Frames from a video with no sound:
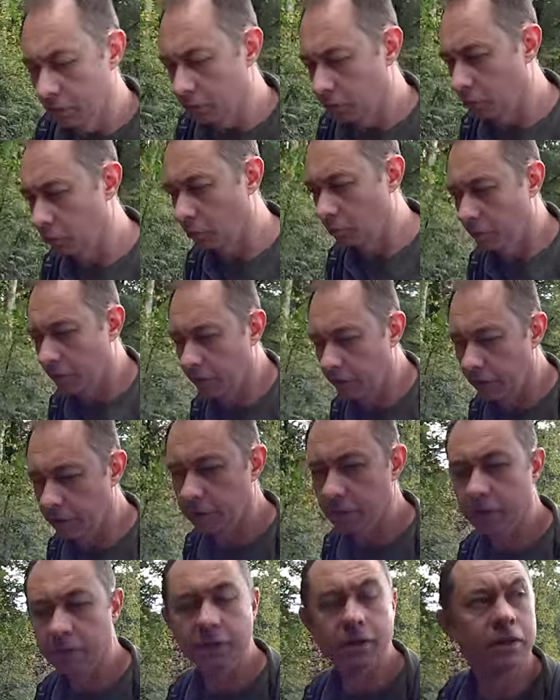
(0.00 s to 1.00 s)
Normally,
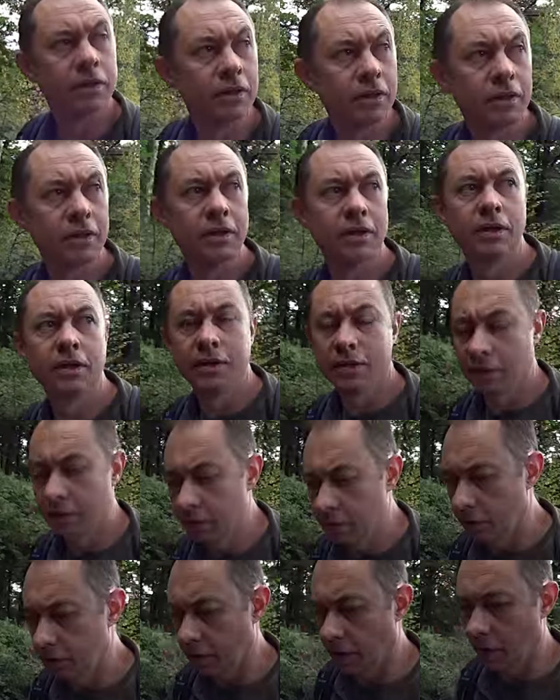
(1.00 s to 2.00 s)

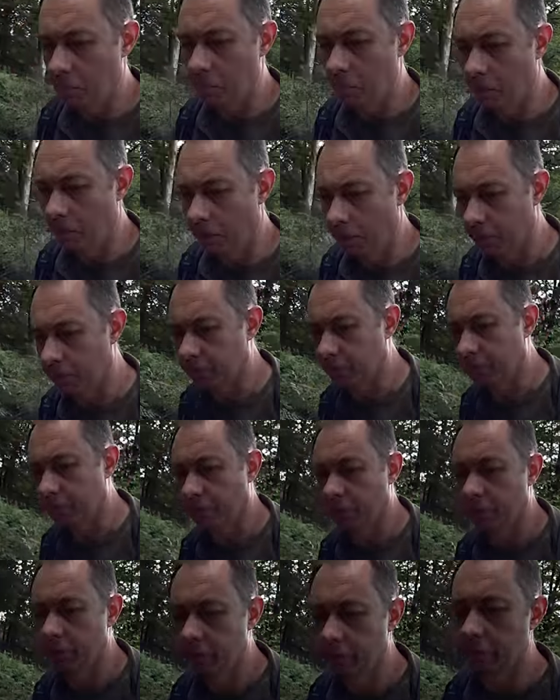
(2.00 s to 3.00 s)
landmarks
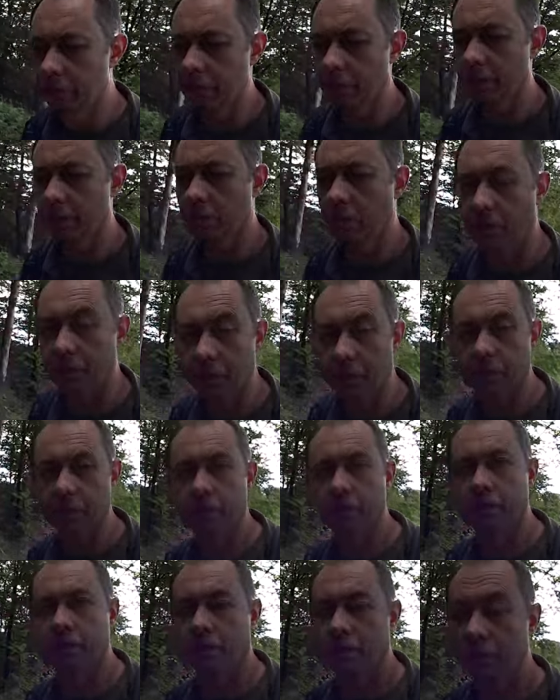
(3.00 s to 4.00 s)
sign where the,
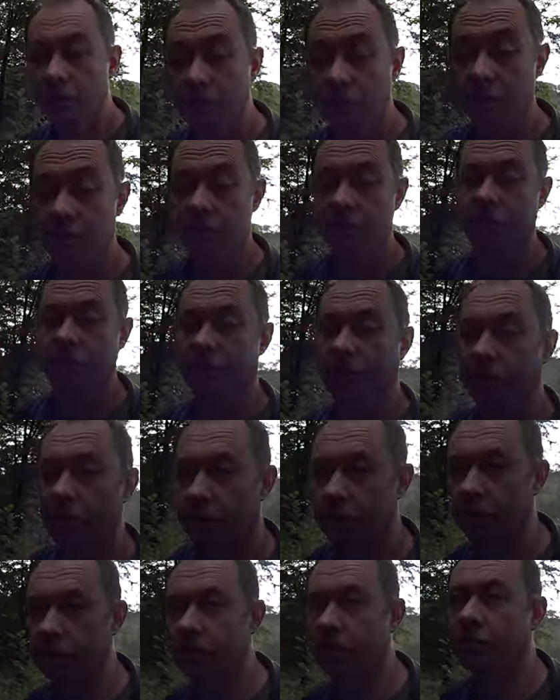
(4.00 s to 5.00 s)
the sea
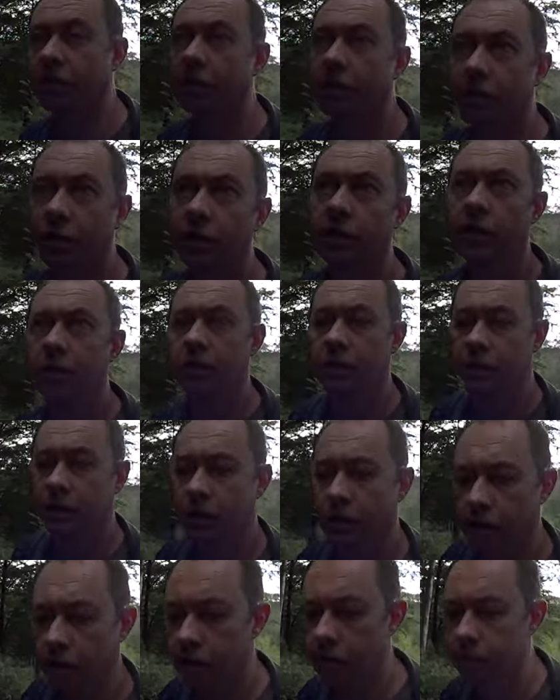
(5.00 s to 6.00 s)
is.
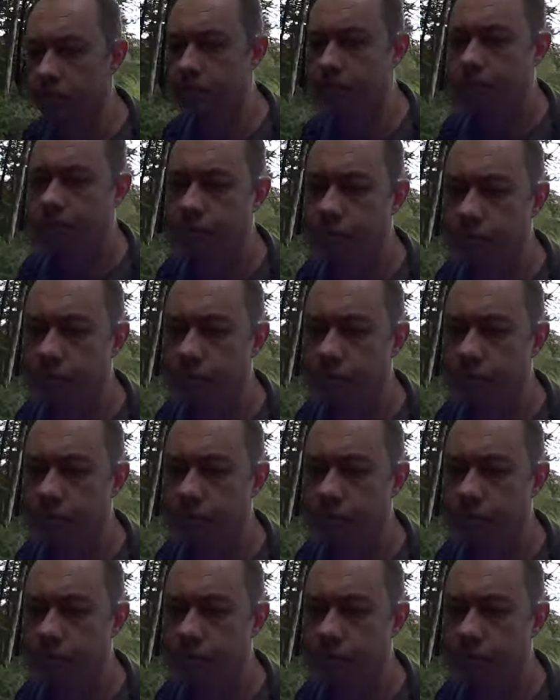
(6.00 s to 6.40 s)
Um,